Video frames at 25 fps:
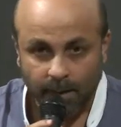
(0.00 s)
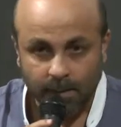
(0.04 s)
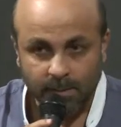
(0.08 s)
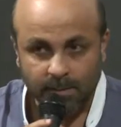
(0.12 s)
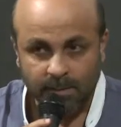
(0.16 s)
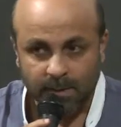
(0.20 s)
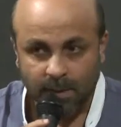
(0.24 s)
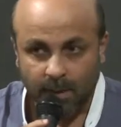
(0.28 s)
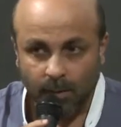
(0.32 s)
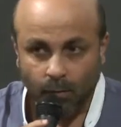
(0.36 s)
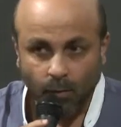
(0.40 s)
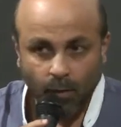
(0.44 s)

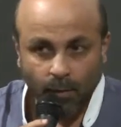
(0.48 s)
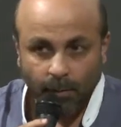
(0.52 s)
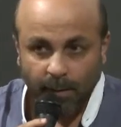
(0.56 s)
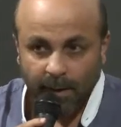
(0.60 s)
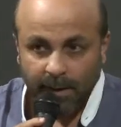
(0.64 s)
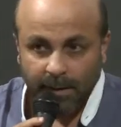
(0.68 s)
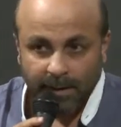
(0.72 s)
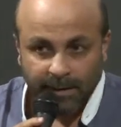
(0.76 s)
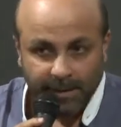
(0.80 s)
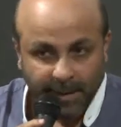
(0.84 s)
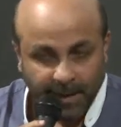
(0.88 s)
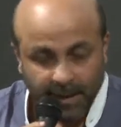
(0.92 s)
there would be
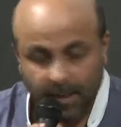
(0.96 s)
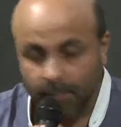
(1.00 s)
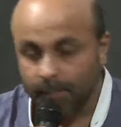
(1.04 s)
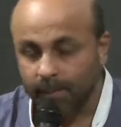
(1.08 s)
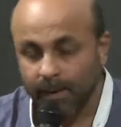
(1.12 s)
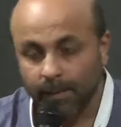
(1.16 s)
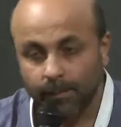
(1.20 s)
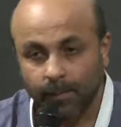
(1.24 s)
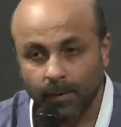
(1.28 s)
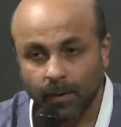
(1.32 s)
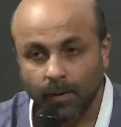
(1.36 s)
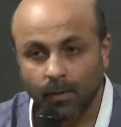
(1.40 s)
10
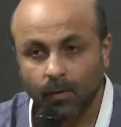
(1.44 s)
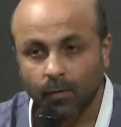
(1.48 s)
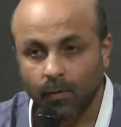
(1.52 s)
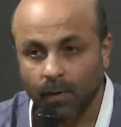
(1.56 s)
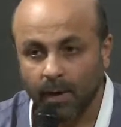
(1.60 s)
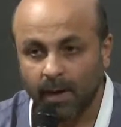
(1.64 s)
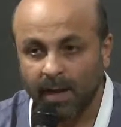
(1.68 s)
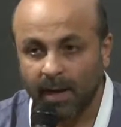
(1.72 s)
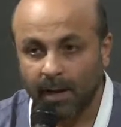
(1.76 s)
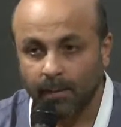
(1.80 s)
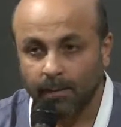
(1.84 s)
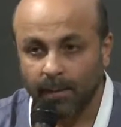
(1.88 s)
people who
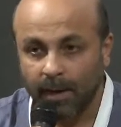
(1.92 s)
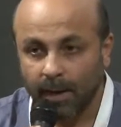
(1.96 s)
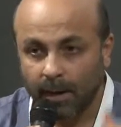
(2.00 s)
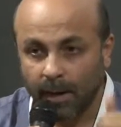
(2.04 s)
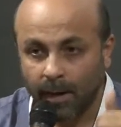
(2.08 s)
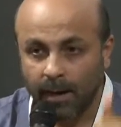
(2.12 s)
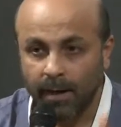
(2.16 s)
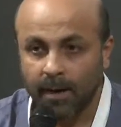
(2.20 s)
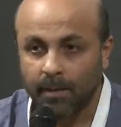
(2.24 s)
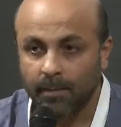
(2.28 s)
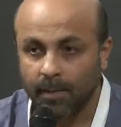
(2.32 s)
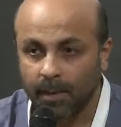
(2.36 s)
would tell me,
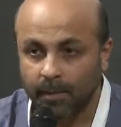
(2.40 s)
R.D.